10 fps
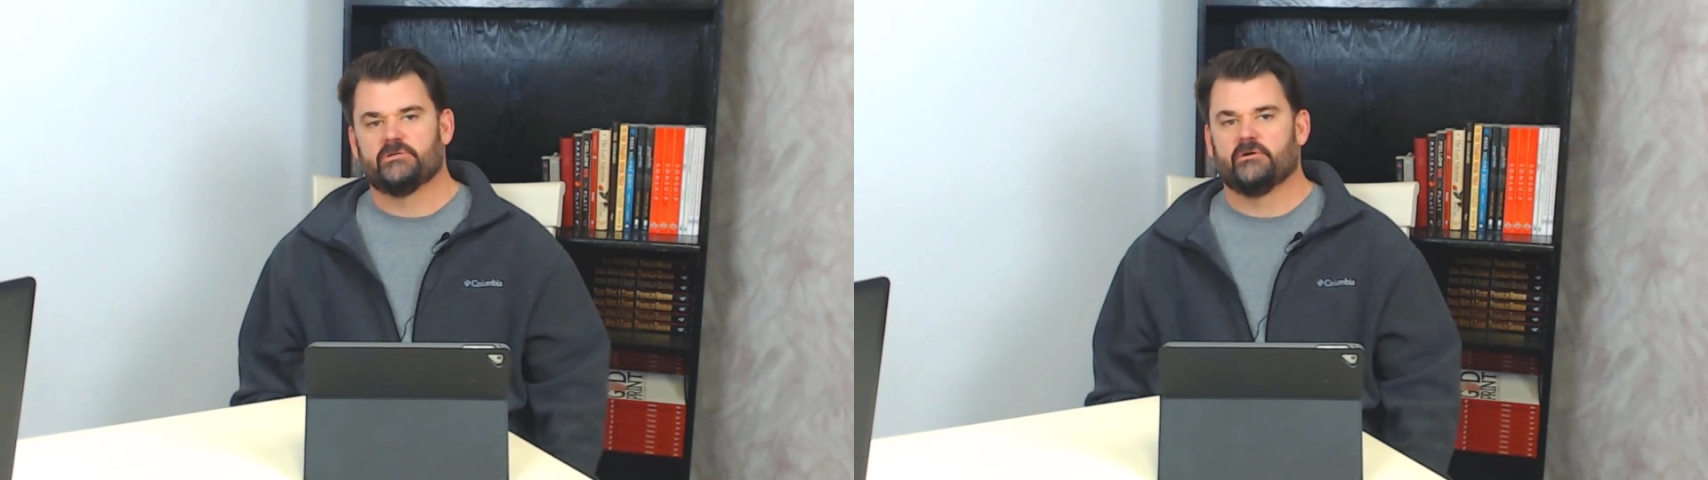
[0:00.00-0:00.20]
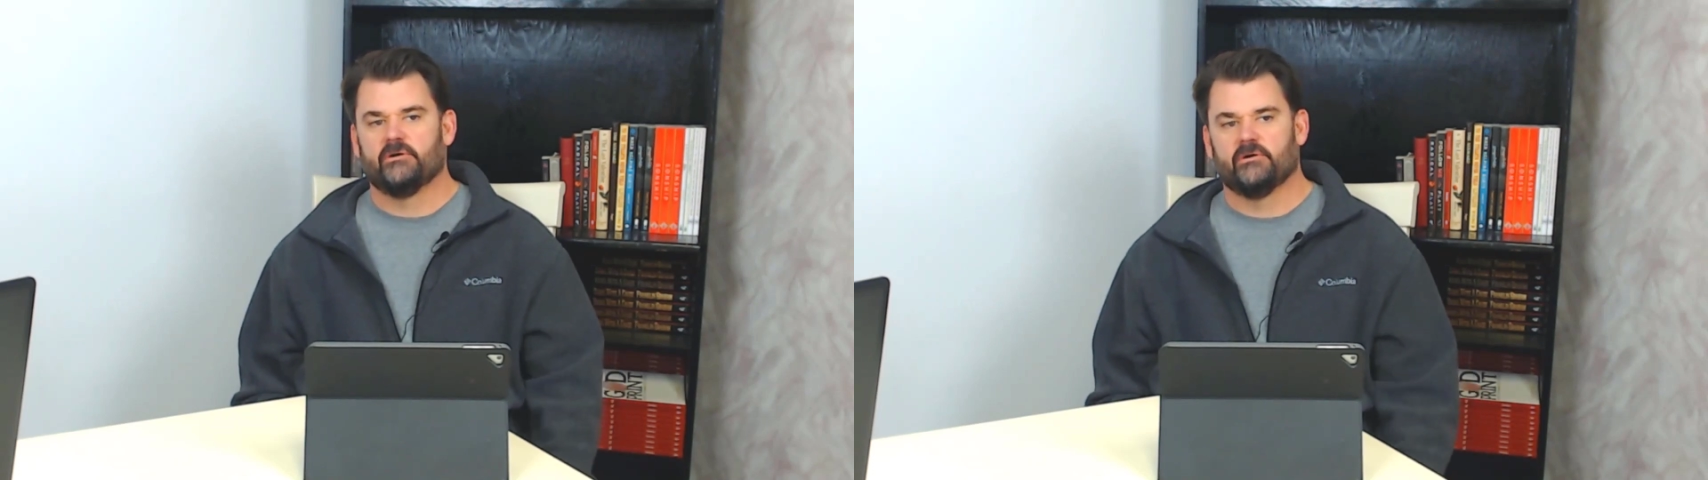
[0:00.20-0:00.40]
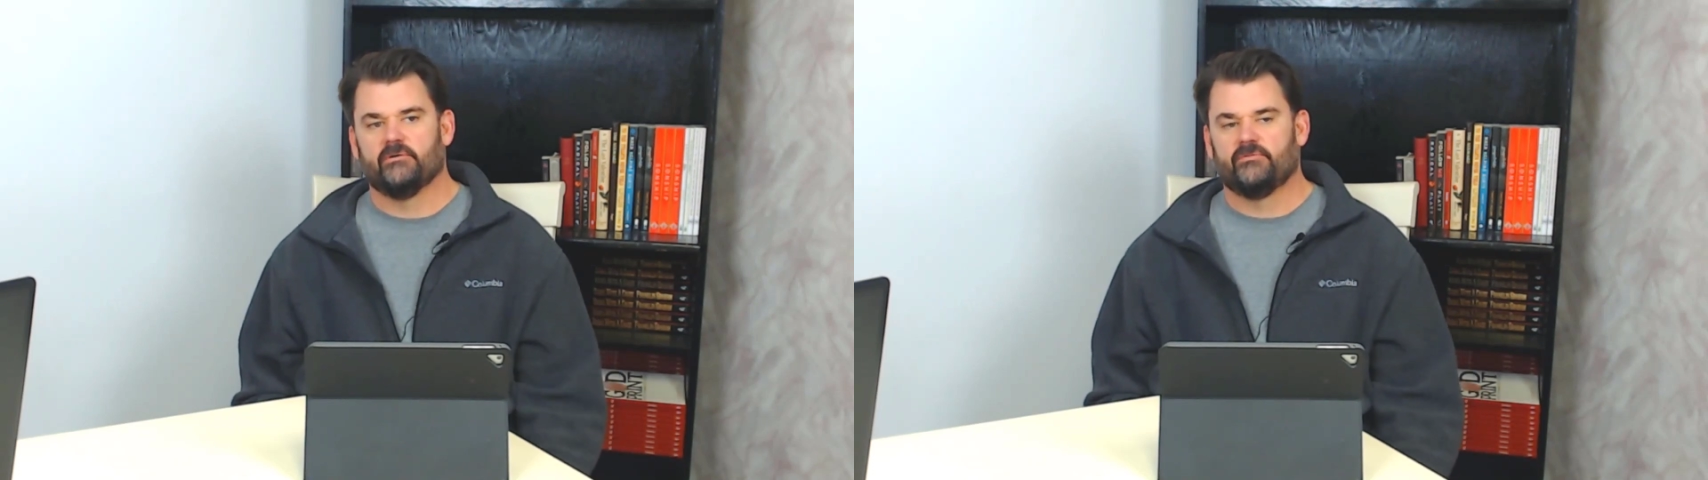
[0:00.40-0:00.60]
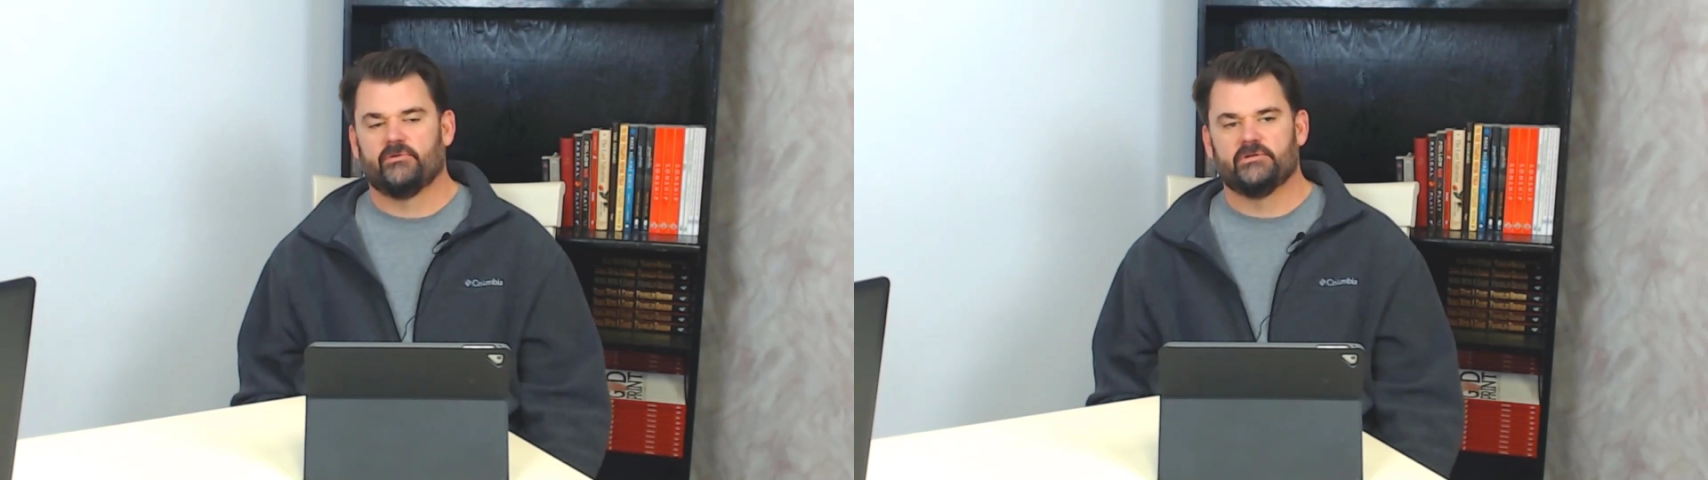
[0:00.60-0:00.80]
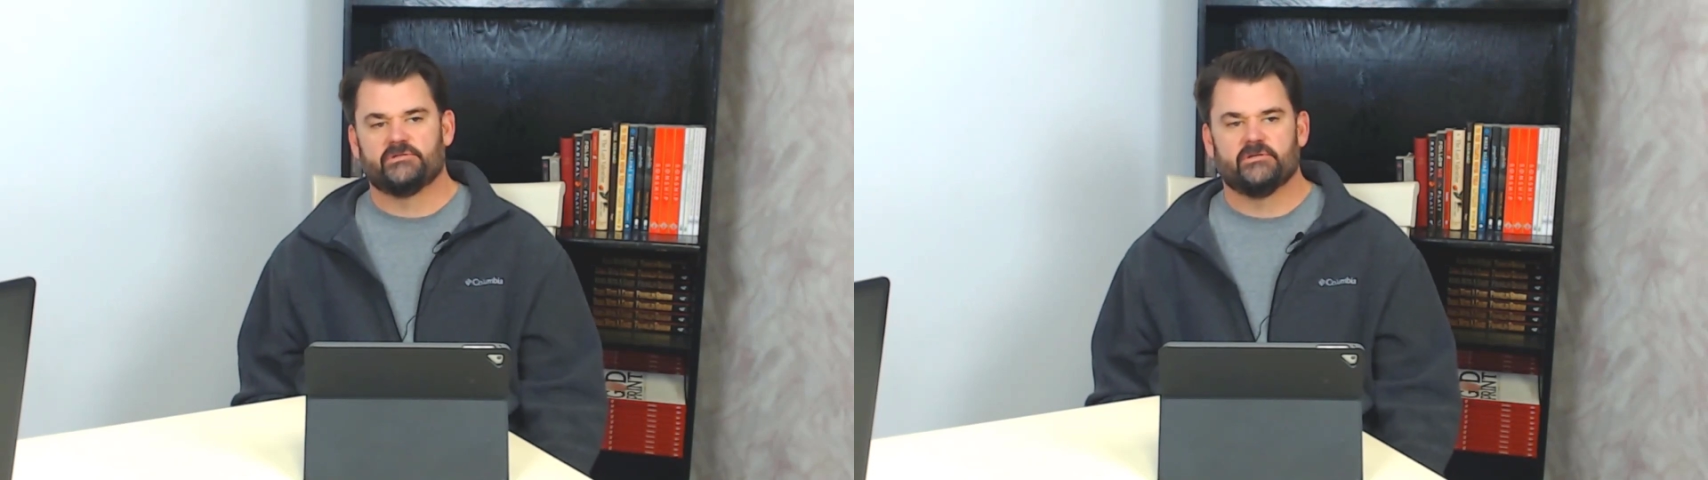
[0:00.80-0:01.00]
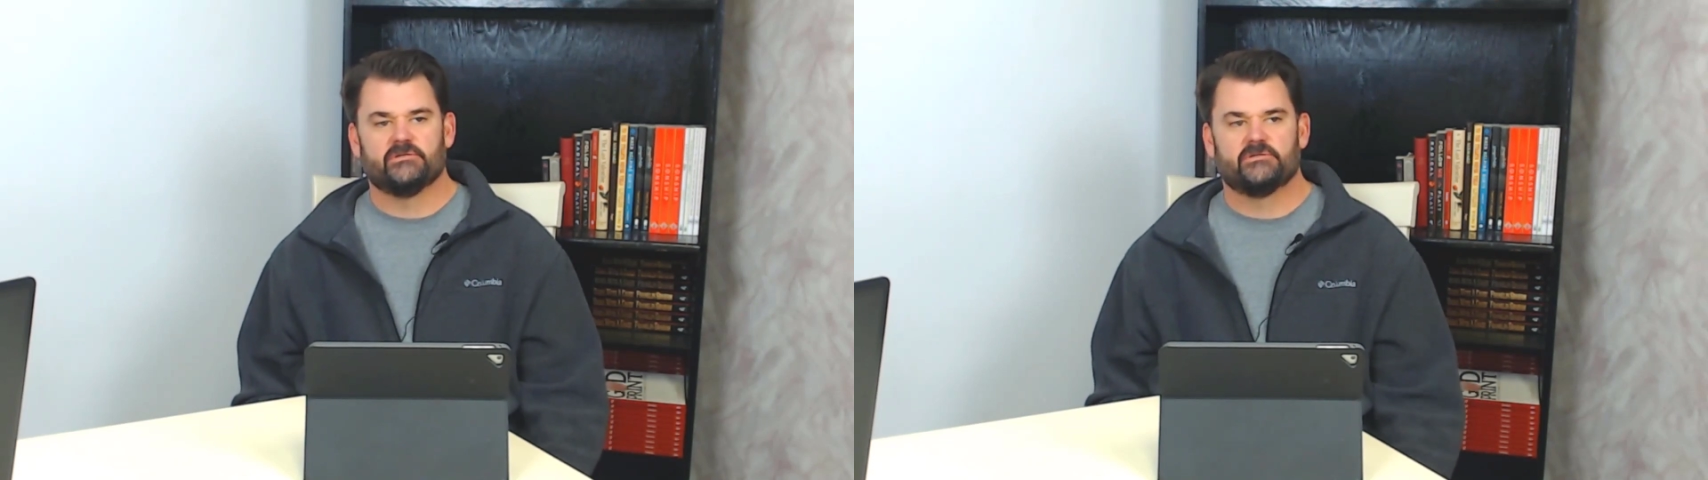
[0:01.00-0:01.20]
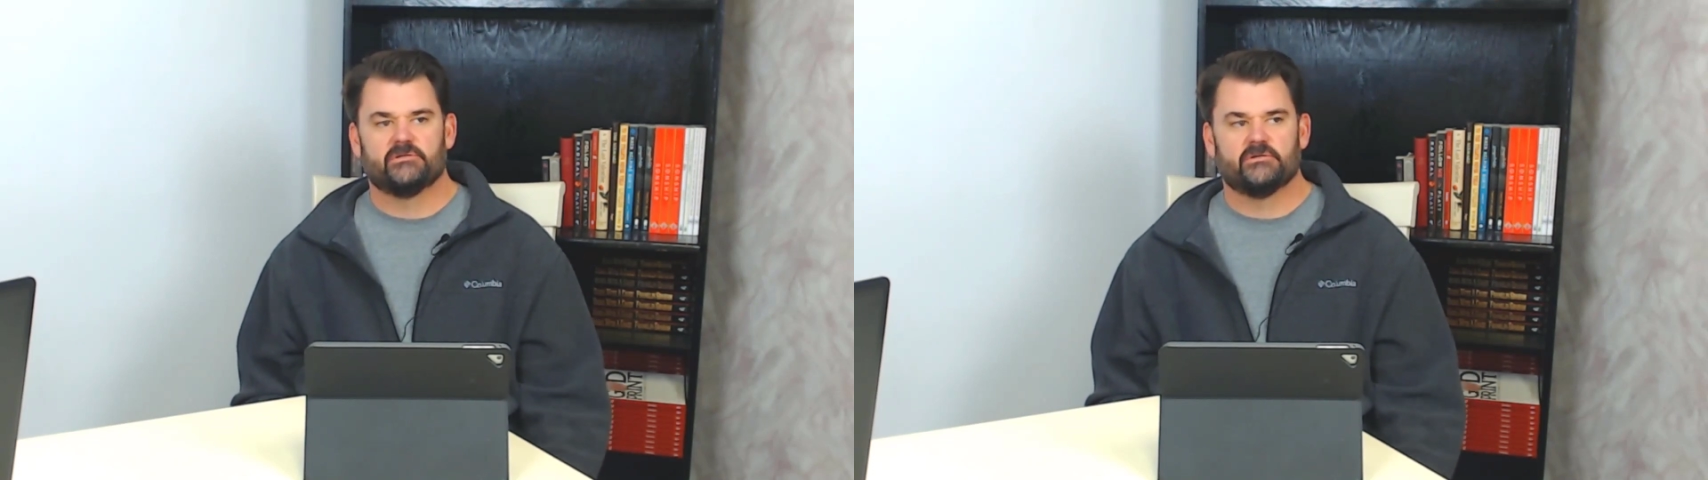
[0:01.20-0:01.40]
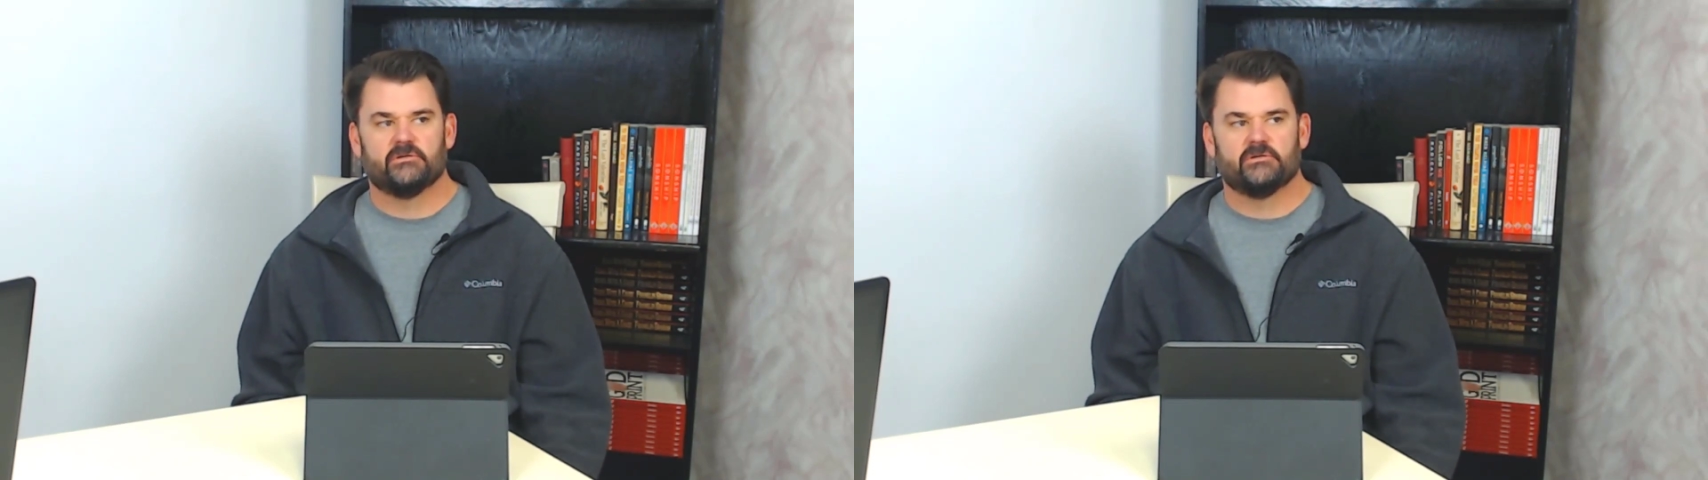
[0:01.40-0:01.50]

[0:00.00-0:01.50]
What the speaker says: for instance,